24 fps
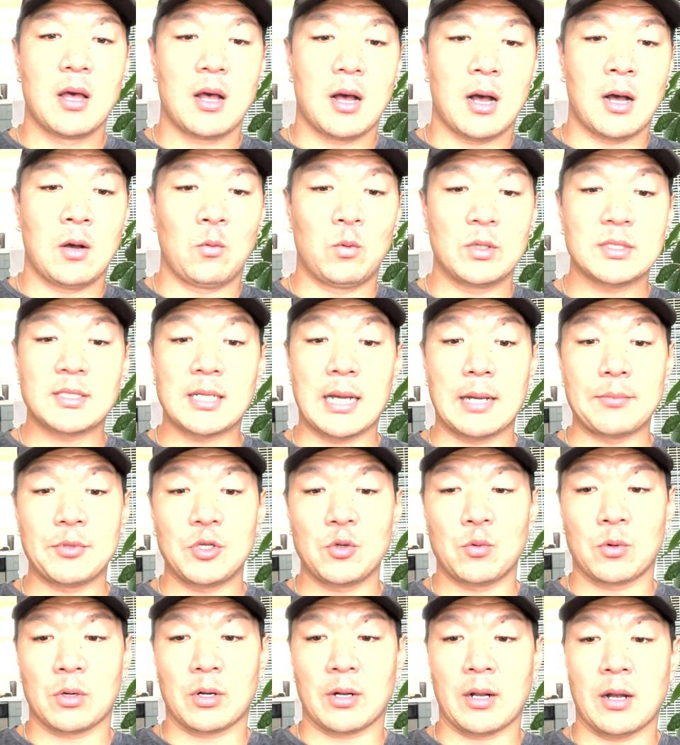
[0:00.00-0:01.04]
Uh, what time do
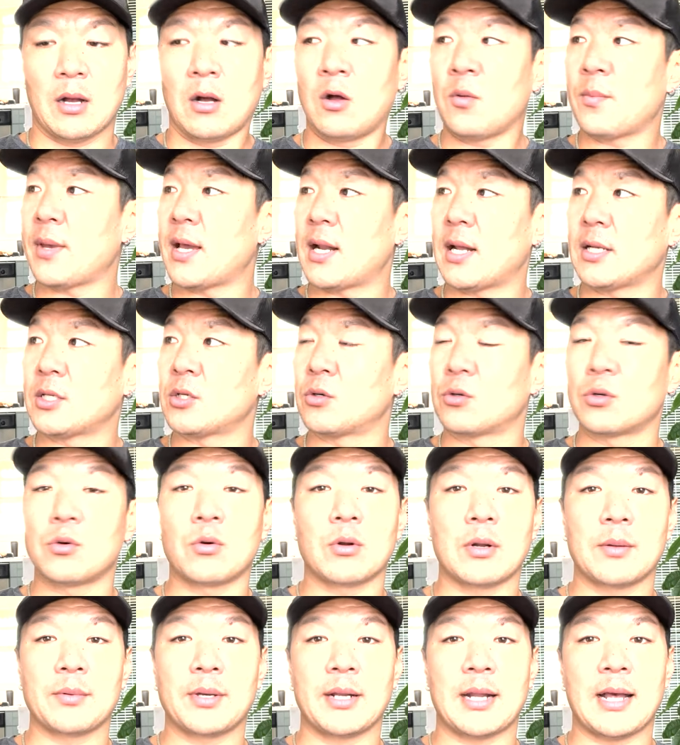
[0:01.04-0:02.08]
you work out? Oh man, I don't know
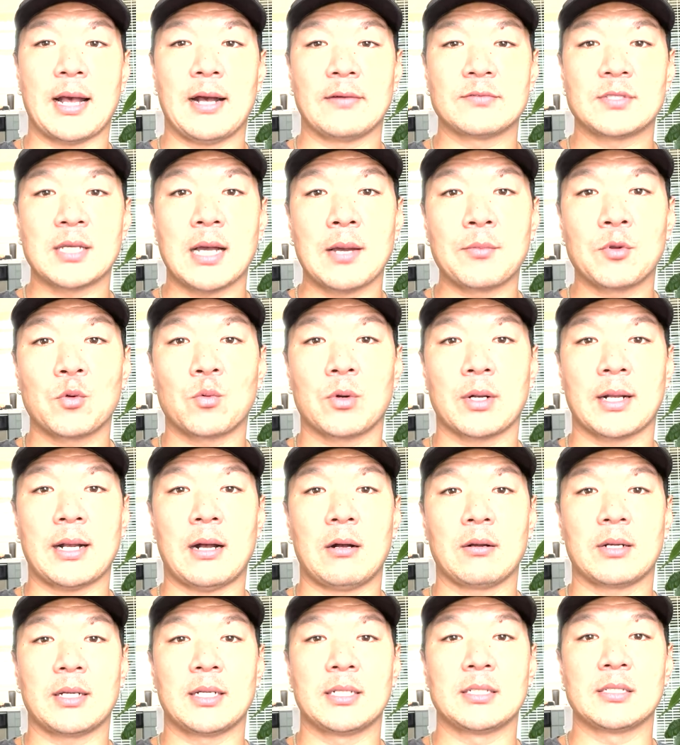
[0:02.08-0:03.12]
when I'm gonna have time to work
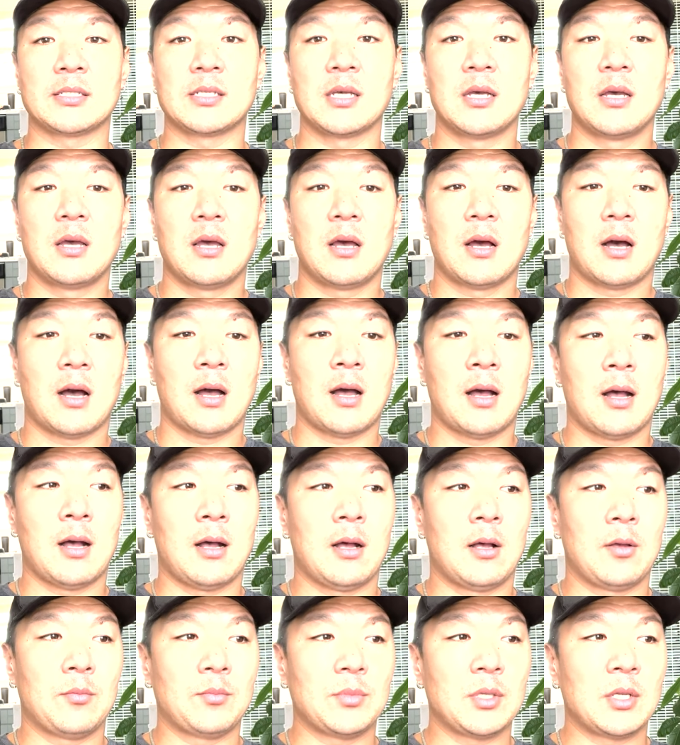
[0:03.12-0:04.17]
out because
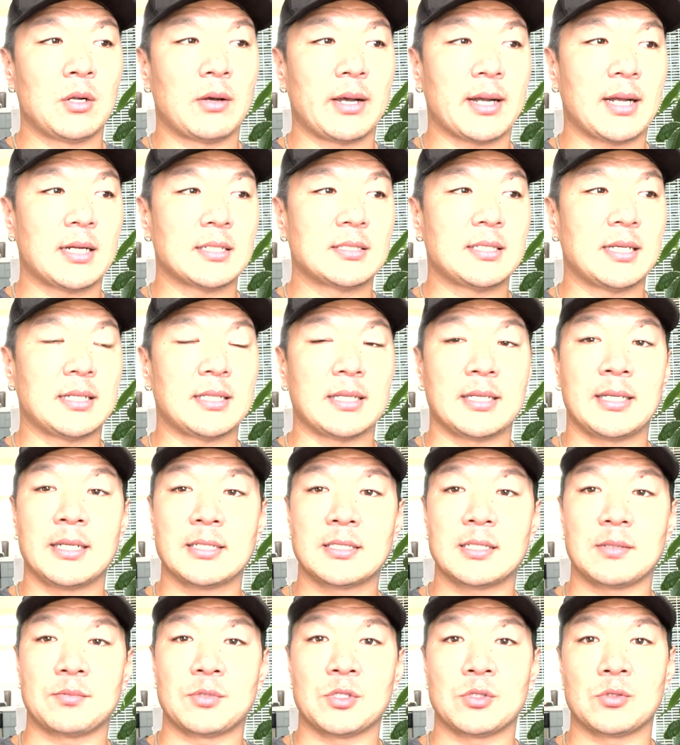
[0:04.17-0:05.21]
um, you know, I got to take the
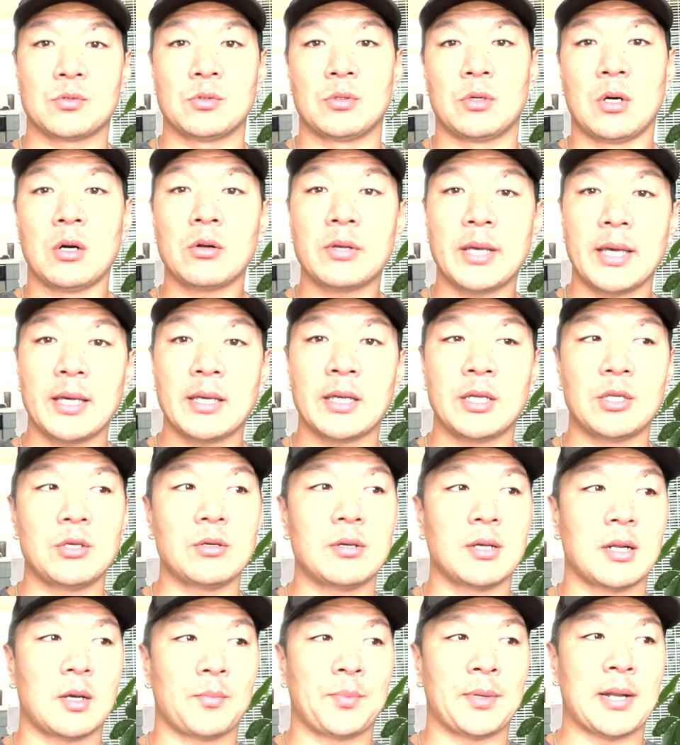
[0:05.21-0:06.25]
kids up to school. Okay, can you
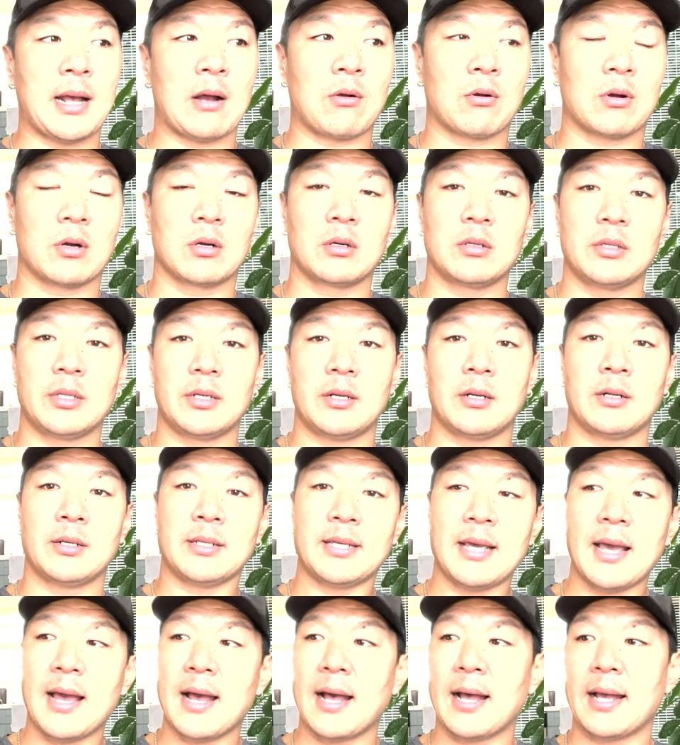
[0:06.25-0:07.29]
get up an hour earlier?
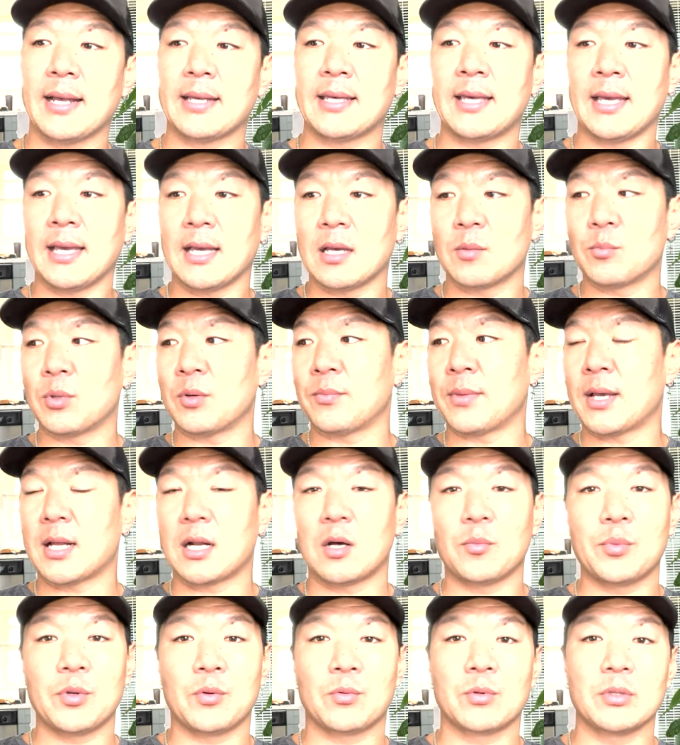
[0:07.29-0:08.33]
Yeah, I can, but man,
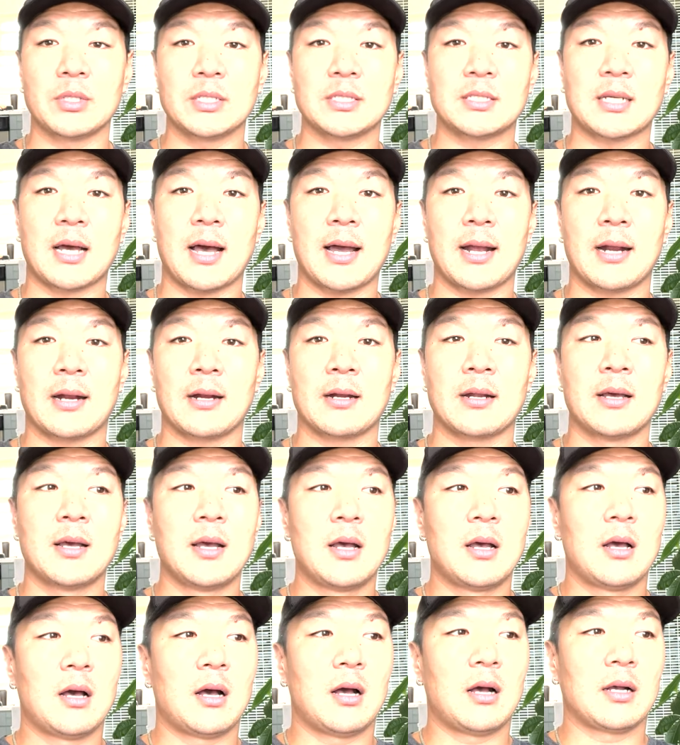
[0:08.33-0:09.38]
I'll be really tired
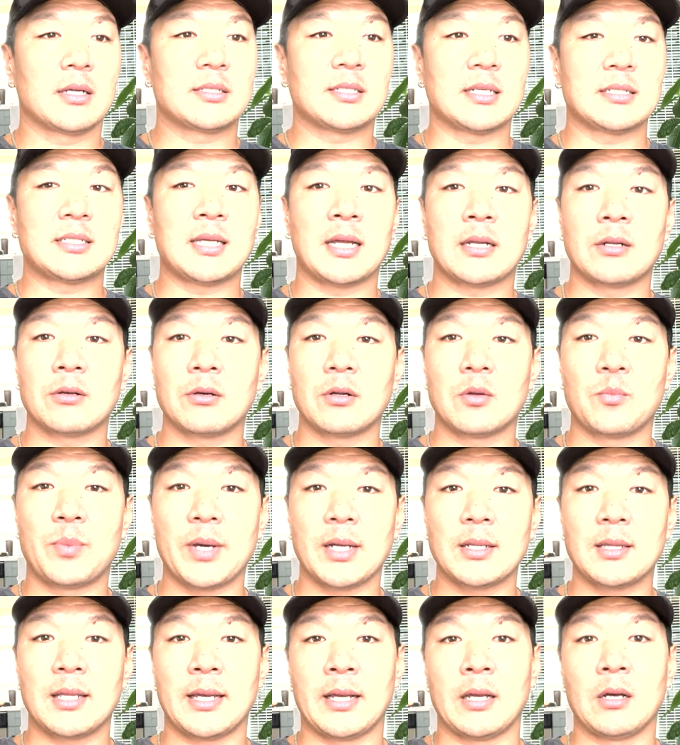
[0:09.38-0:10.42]
because uh, I tend to go to
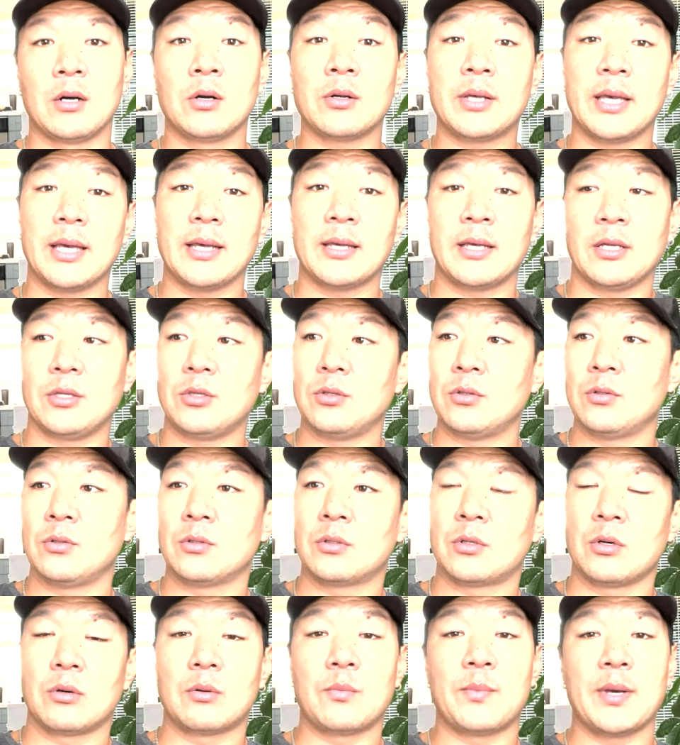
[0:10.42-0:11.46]
bed late. Okay, can you
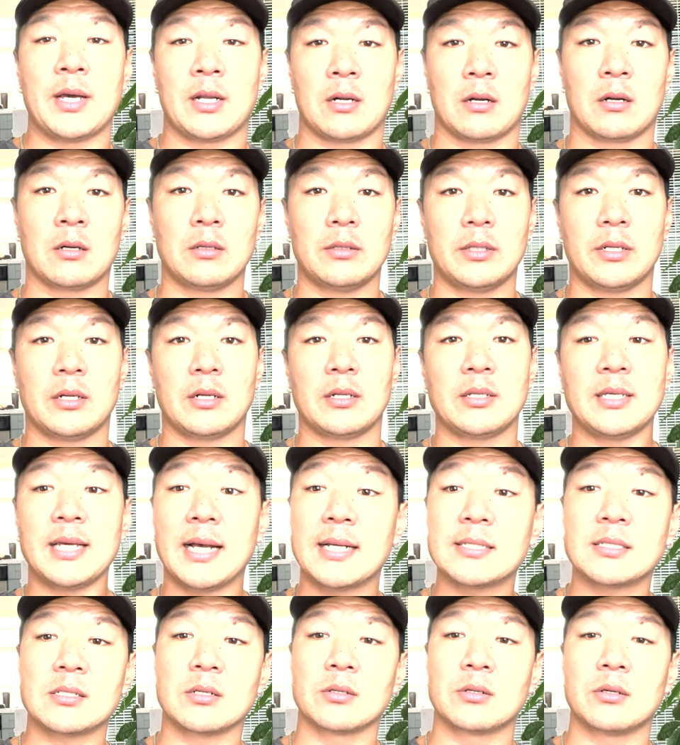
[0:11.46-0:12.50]
go to bed earlier?
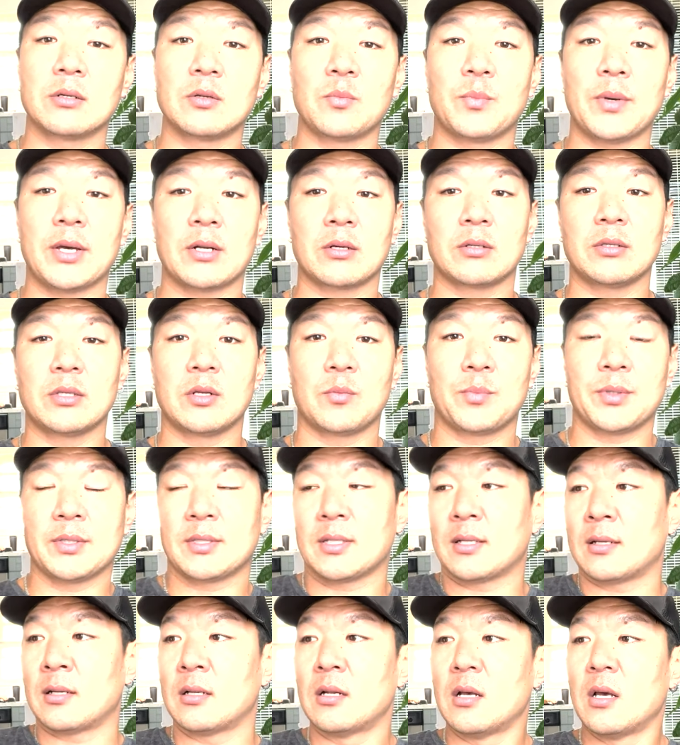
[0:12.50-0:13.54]
Yes, I'll go to bed earlier, but
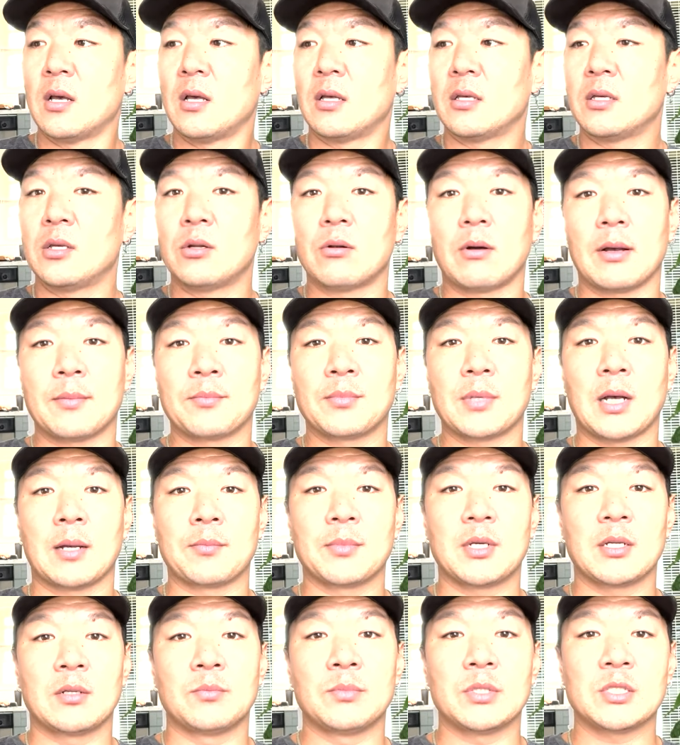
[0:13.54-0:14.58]
then you know I'm, I'm
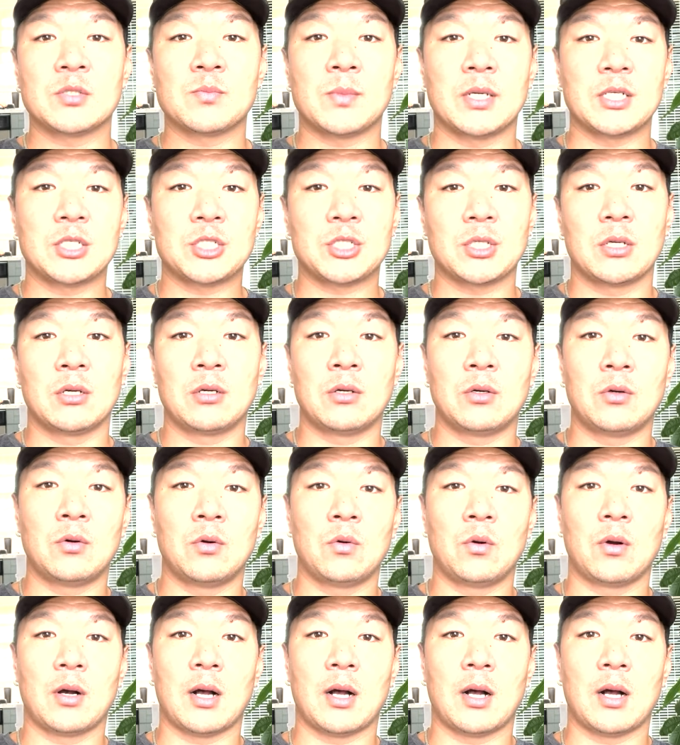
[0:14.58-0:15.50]
gonna miss my show.